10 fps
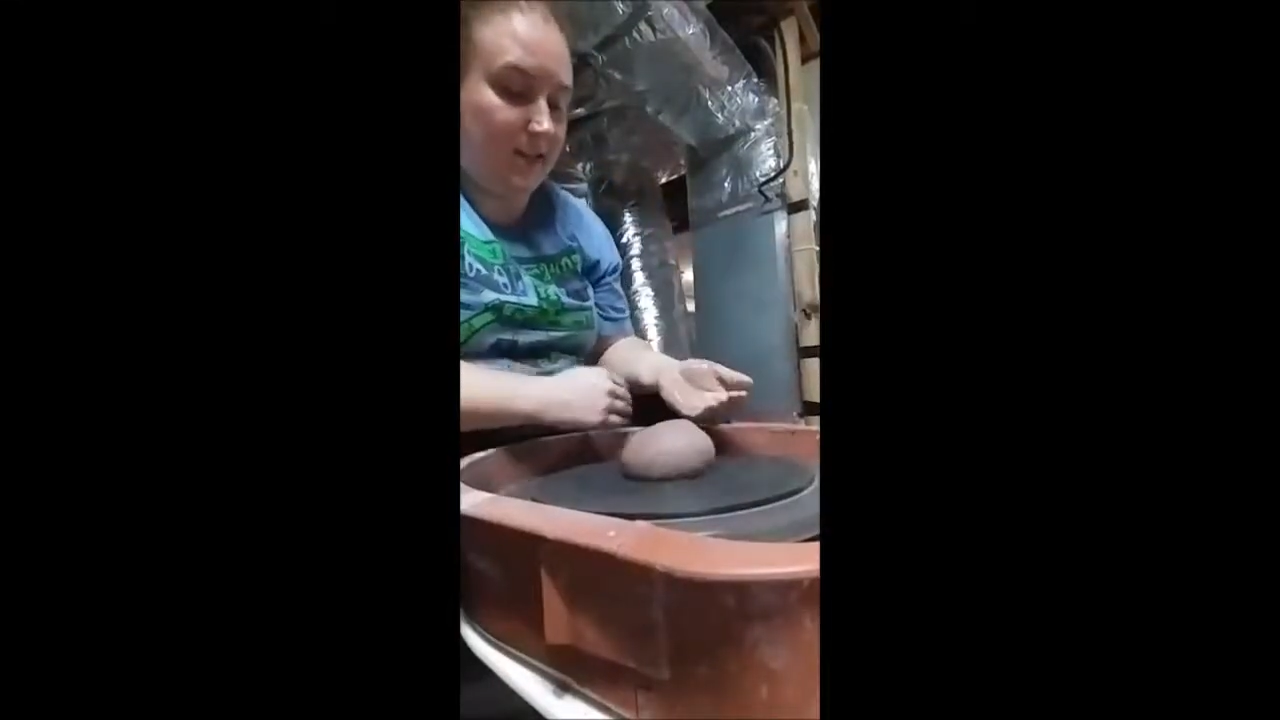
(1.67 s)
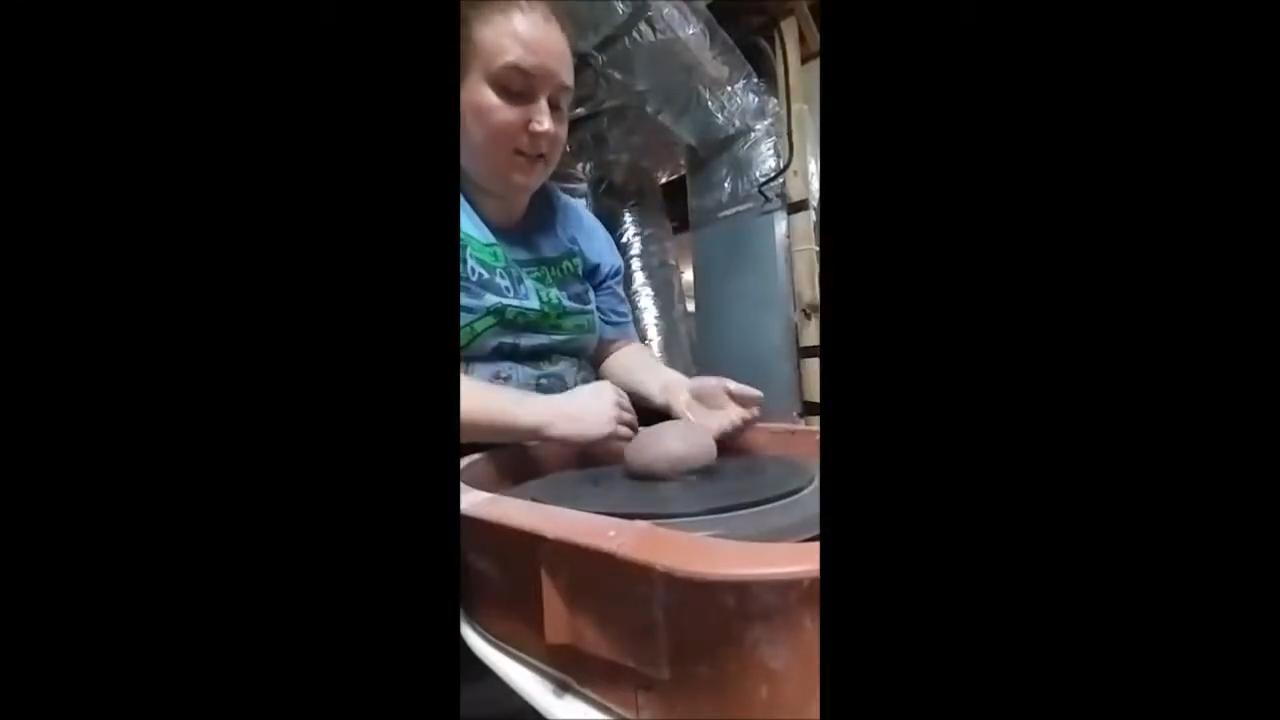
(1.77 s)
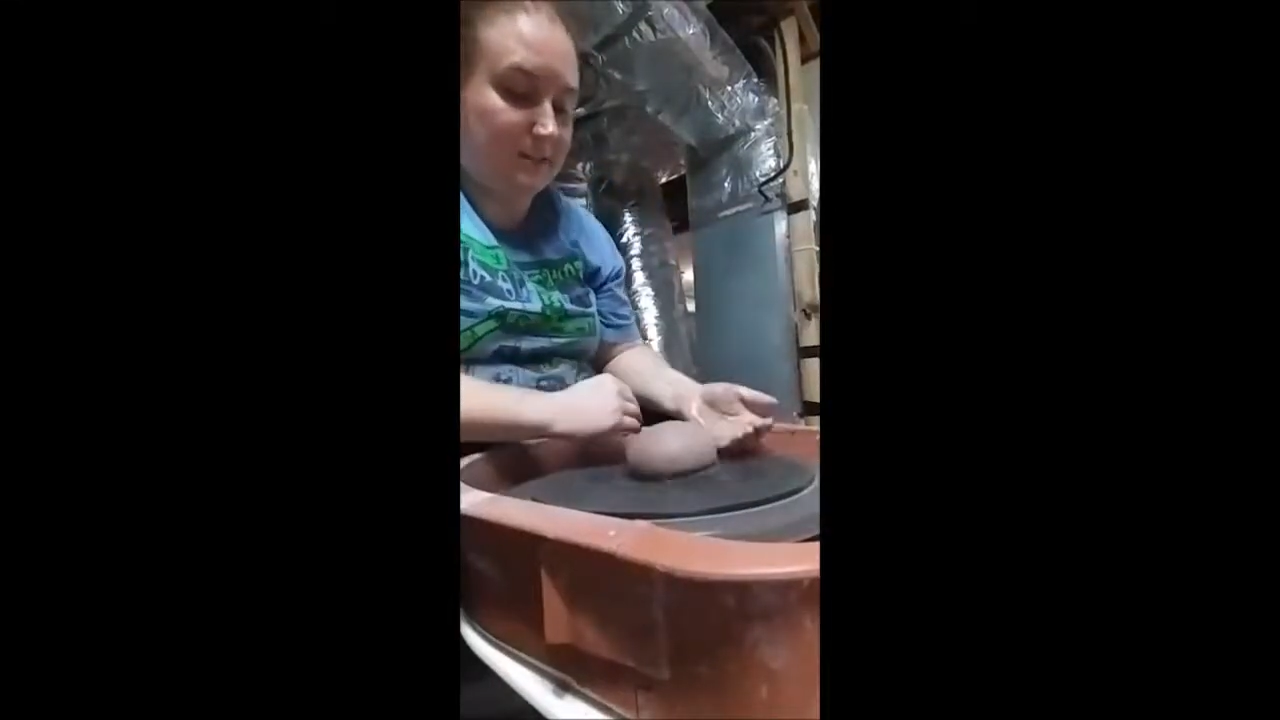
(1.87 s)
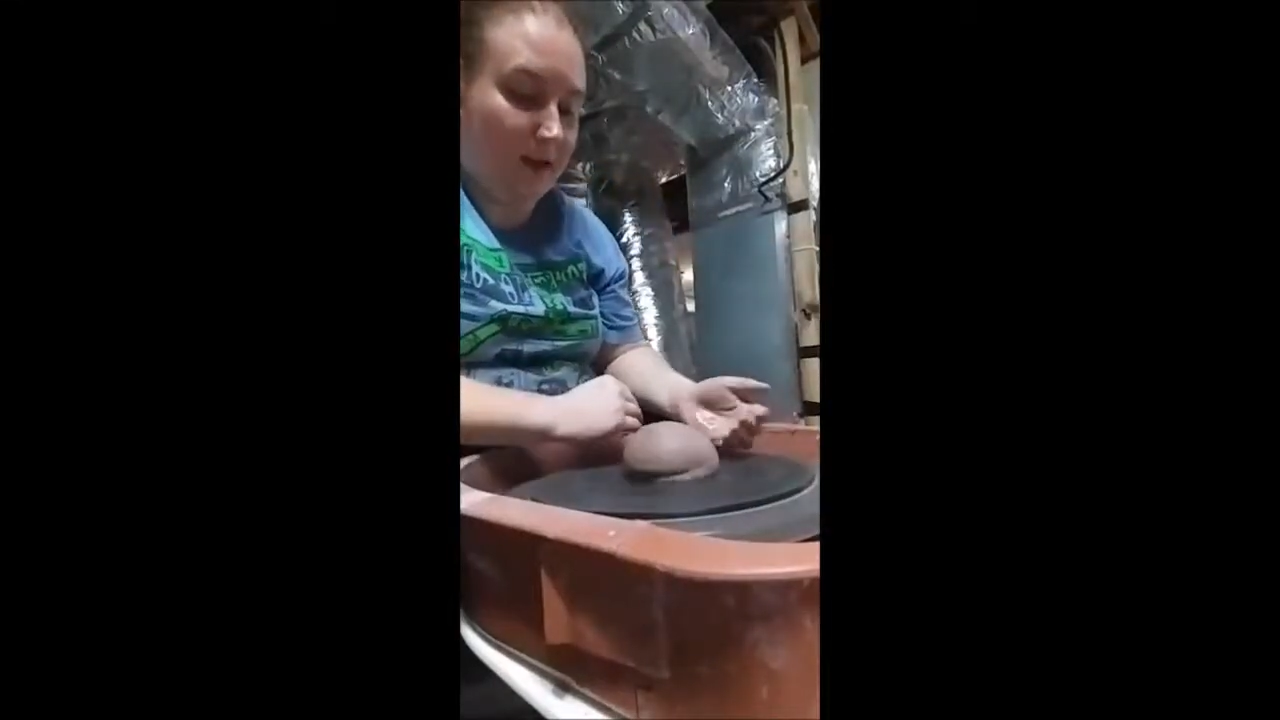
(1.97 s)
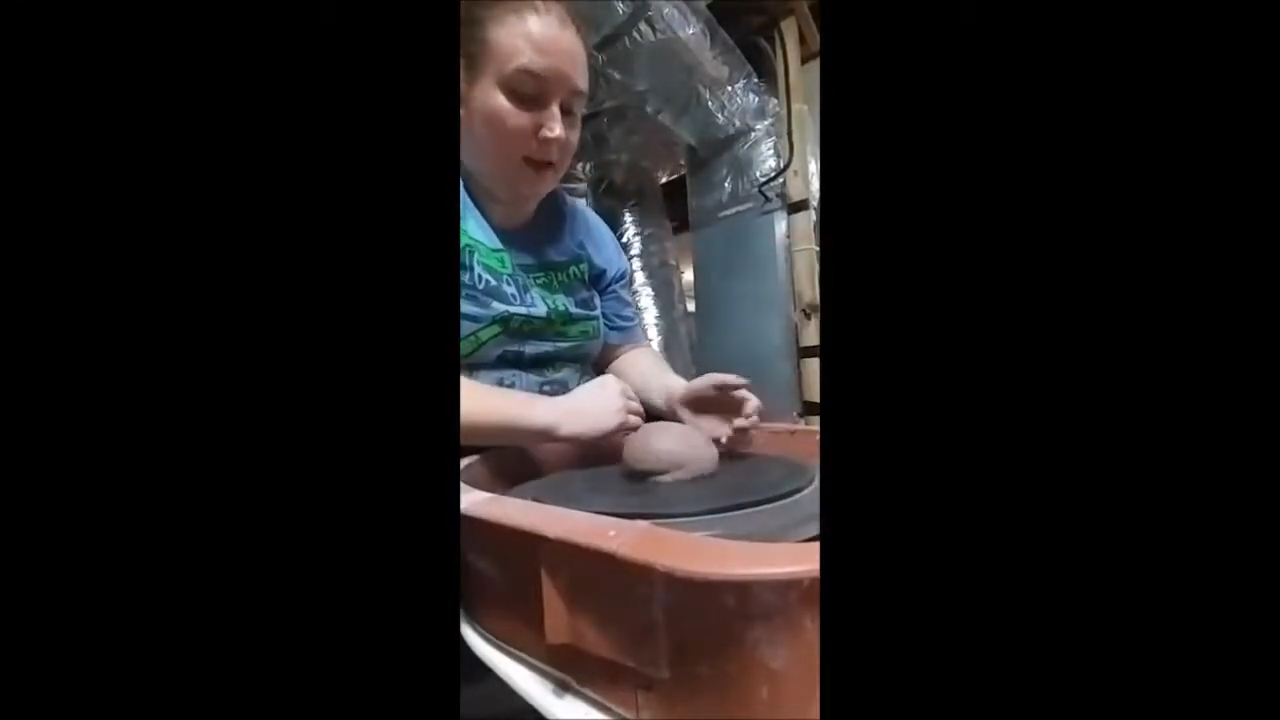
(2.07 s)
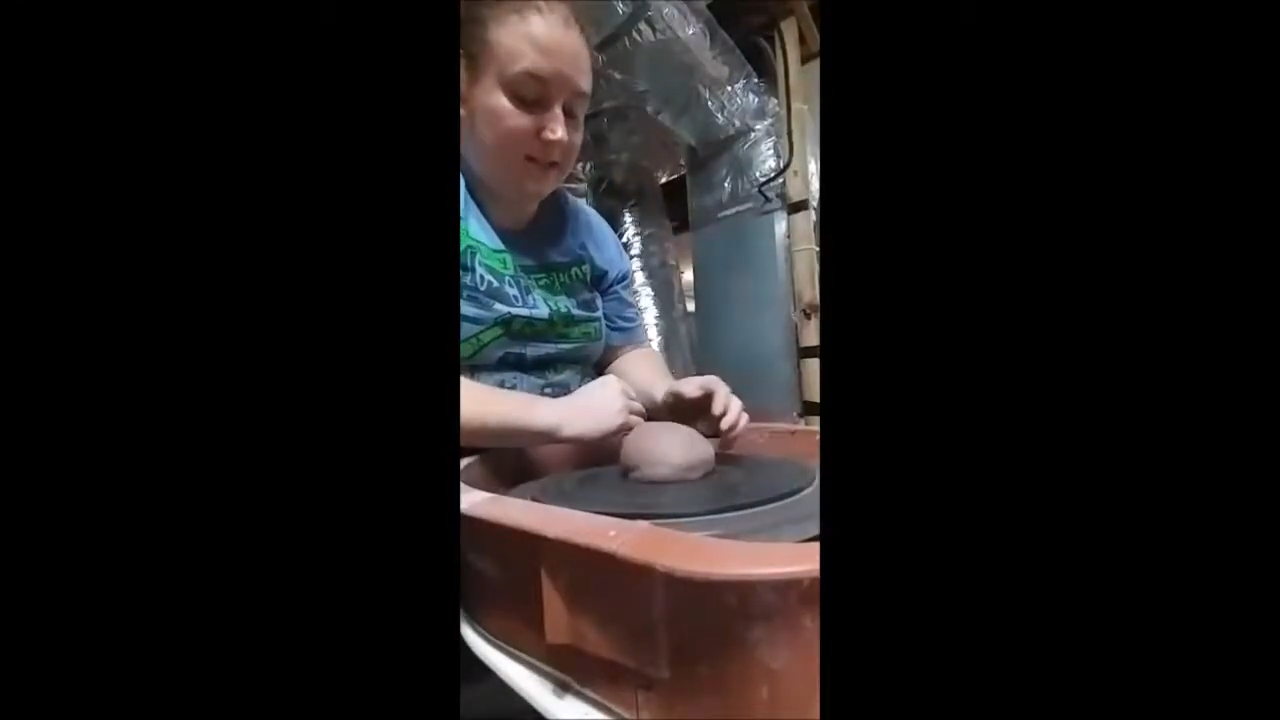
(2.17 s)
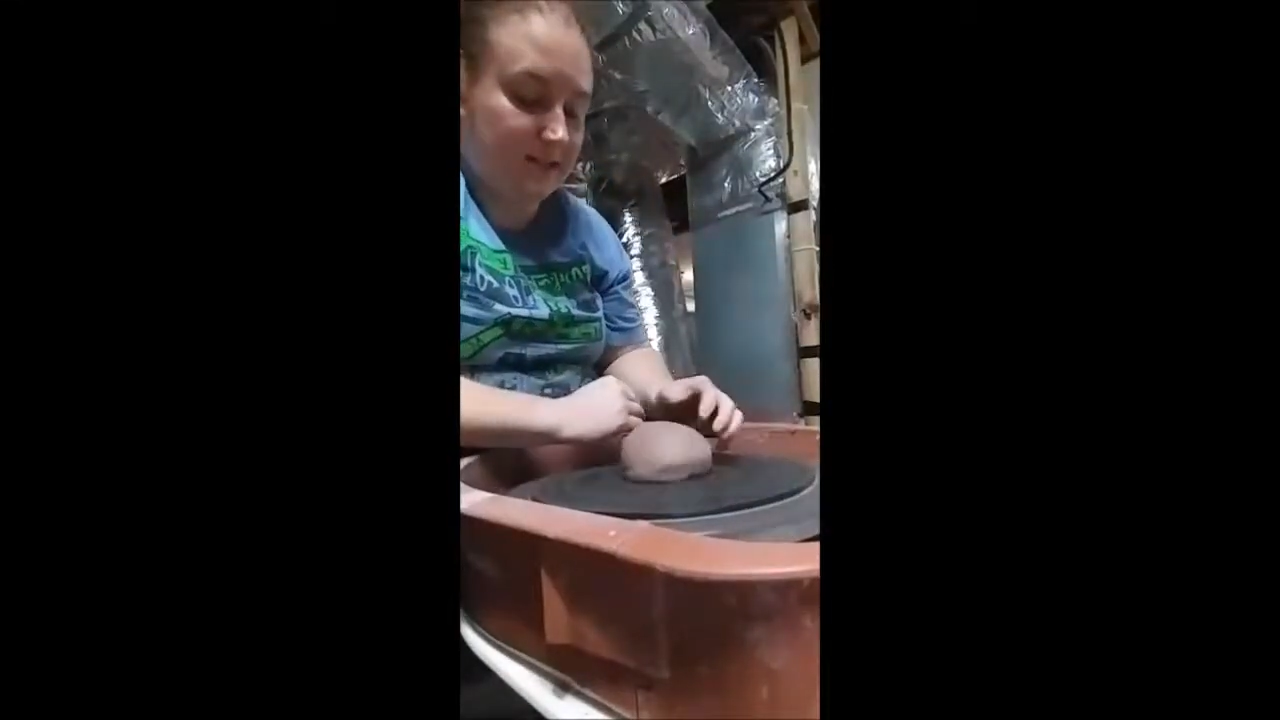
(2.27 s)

of smacked